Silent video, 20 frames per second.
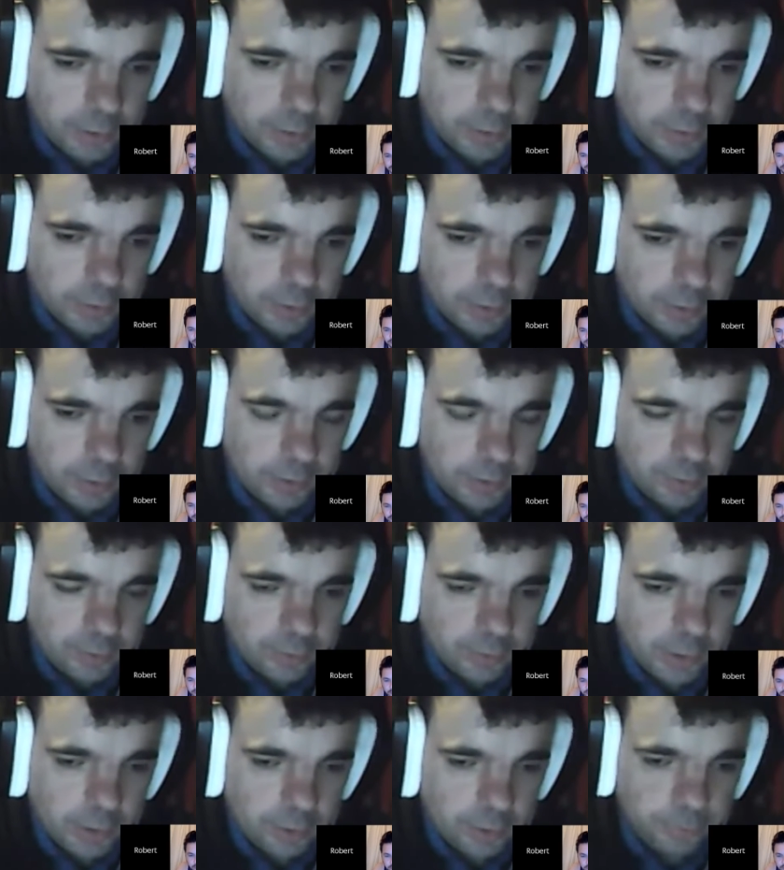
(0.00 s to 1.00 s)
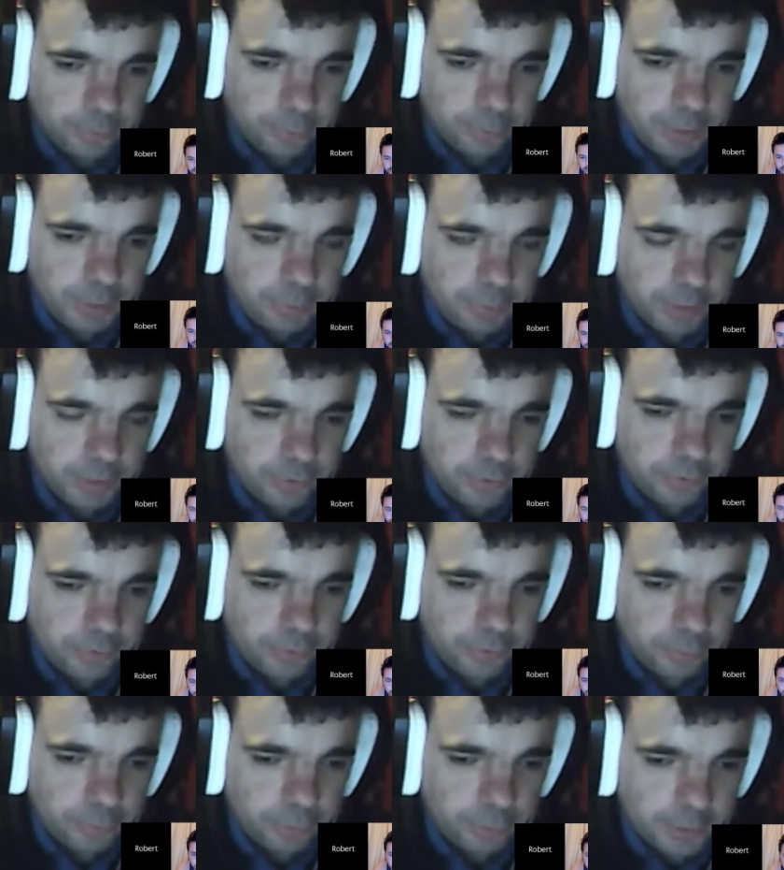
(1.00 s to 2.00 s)
it's maybe just a
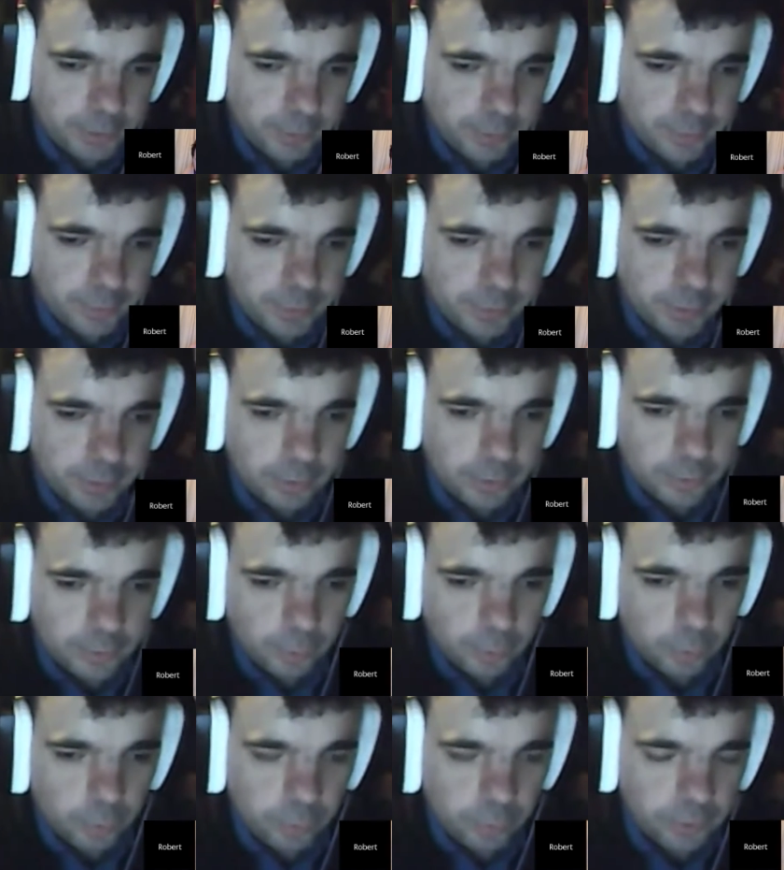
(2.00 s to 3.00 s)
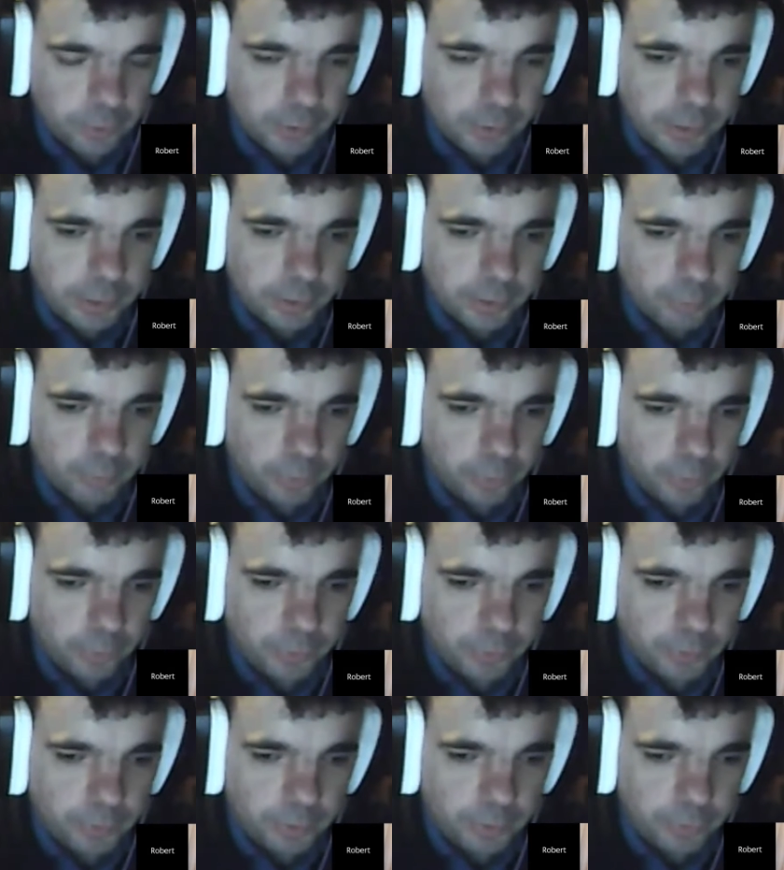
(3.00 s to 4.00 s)
trick of the light with
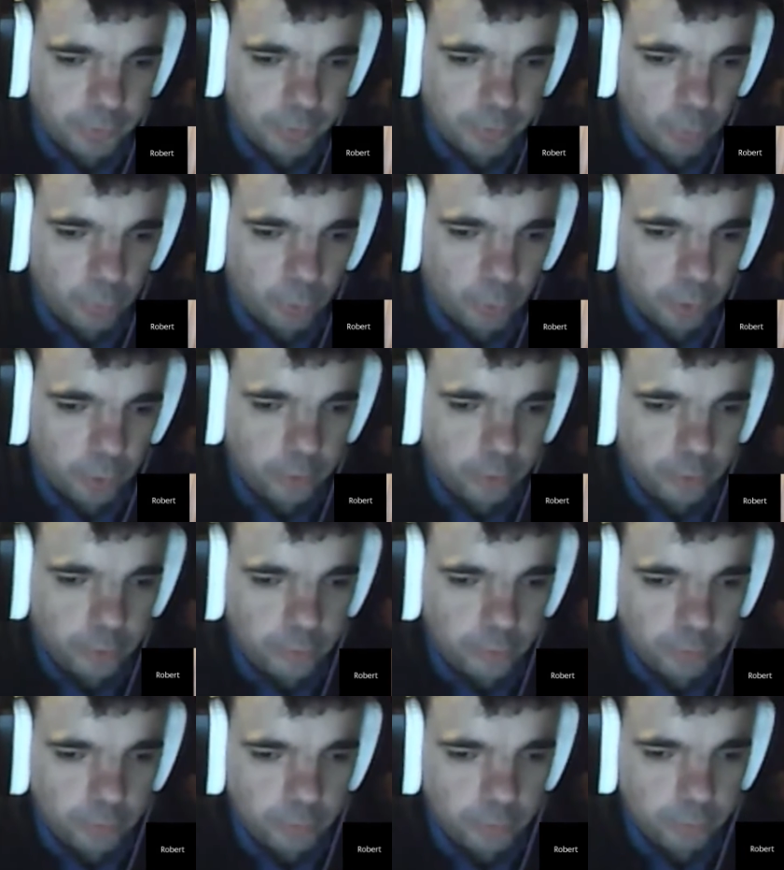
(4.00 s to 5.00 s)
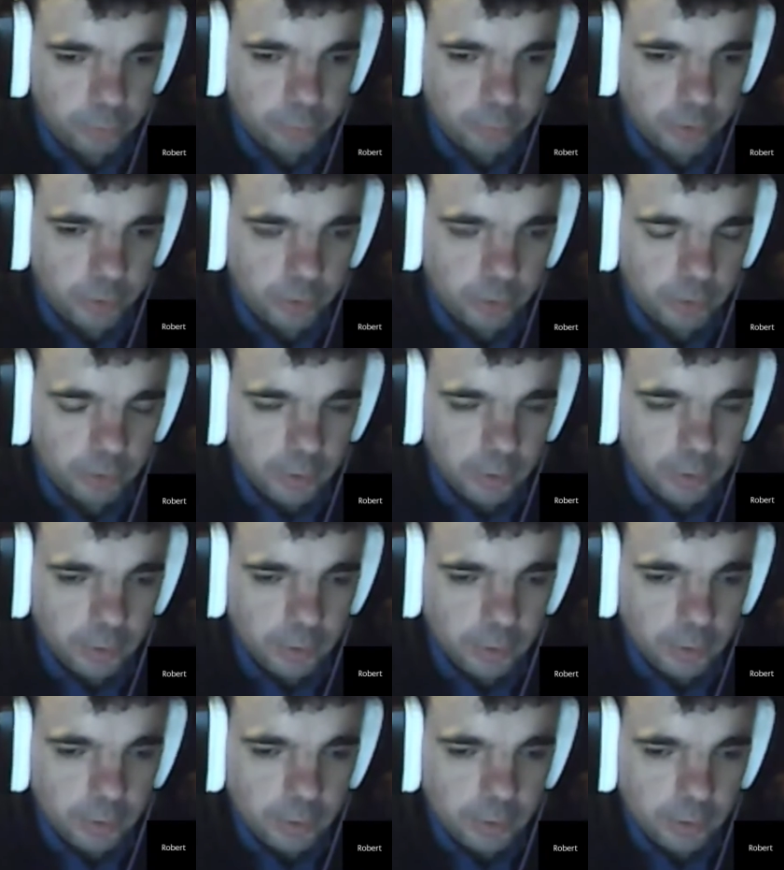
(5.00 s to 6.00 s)
the water, but
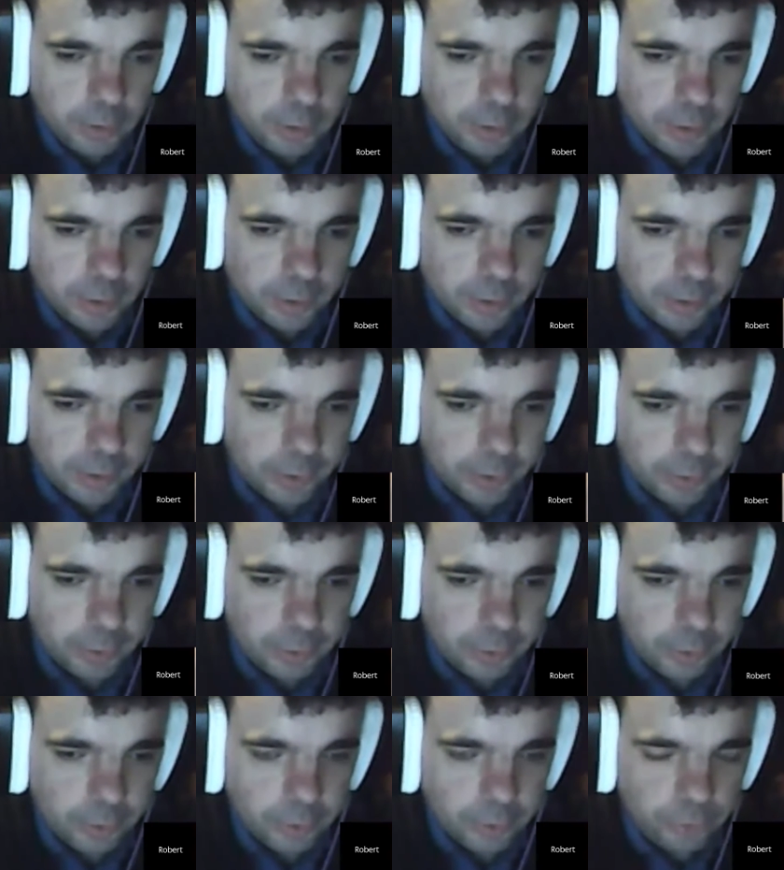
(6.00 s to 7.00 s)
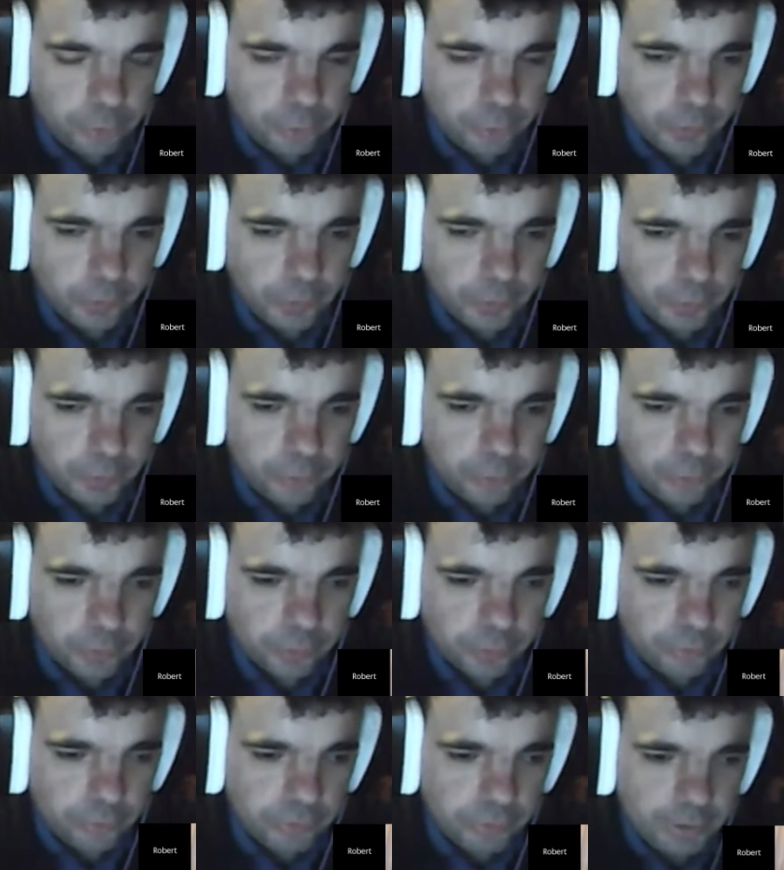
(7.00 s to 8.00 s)
you think you can
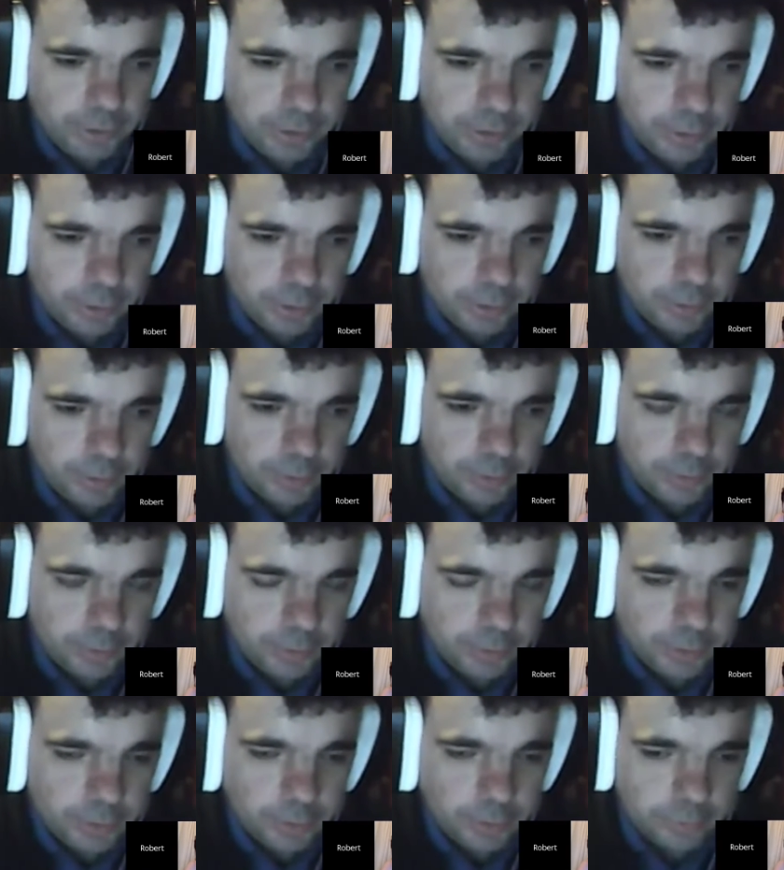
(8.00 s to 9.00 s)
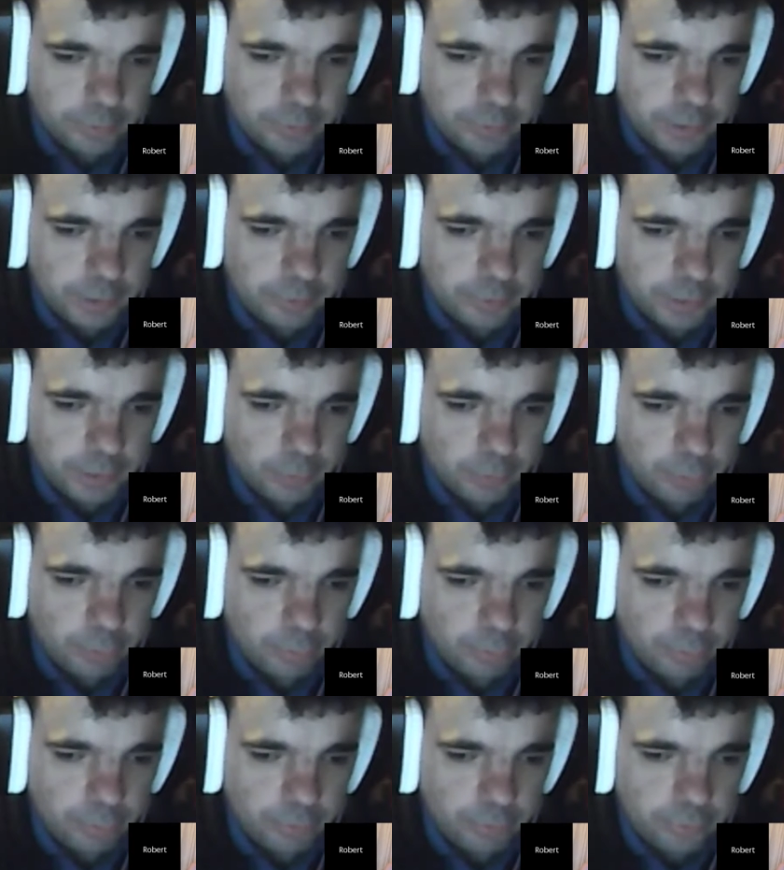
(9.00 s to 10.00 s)
see the
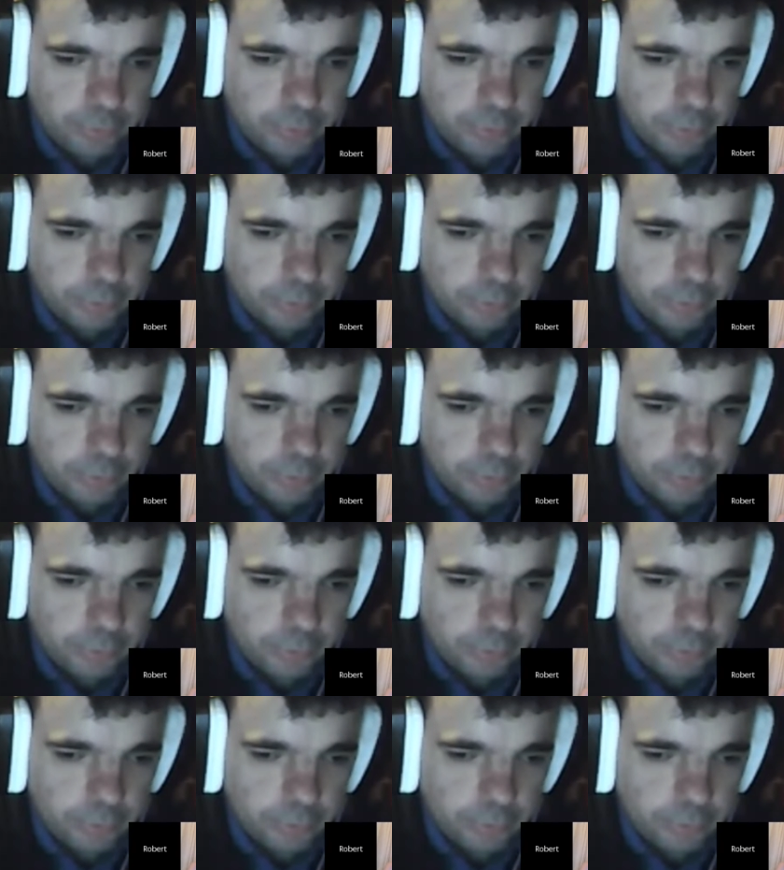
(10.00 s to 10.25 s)
tentacles